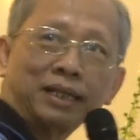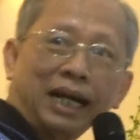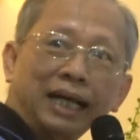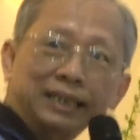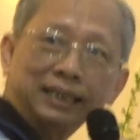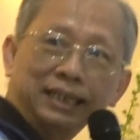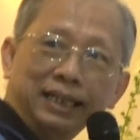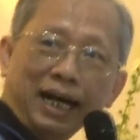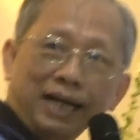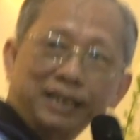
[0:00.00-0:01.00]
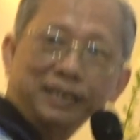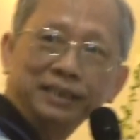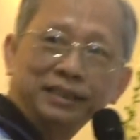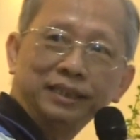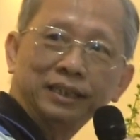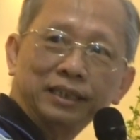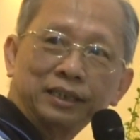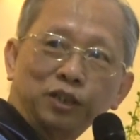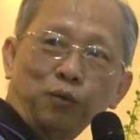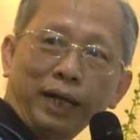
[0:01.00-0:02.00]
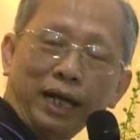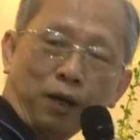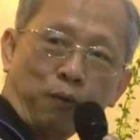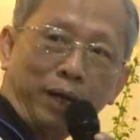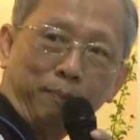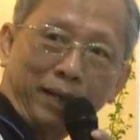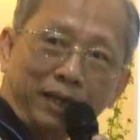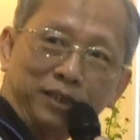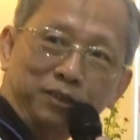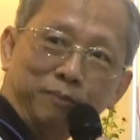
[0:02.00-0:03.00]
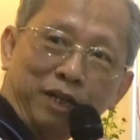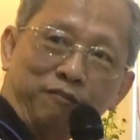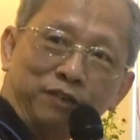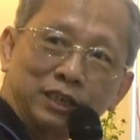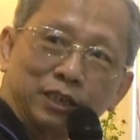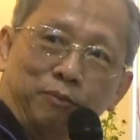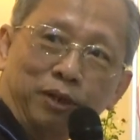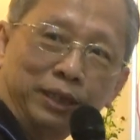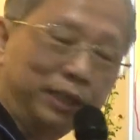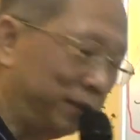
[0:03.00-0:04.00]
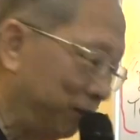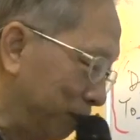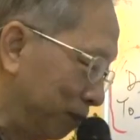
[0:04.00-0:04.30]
I didn't die. So when I went back into my physical body,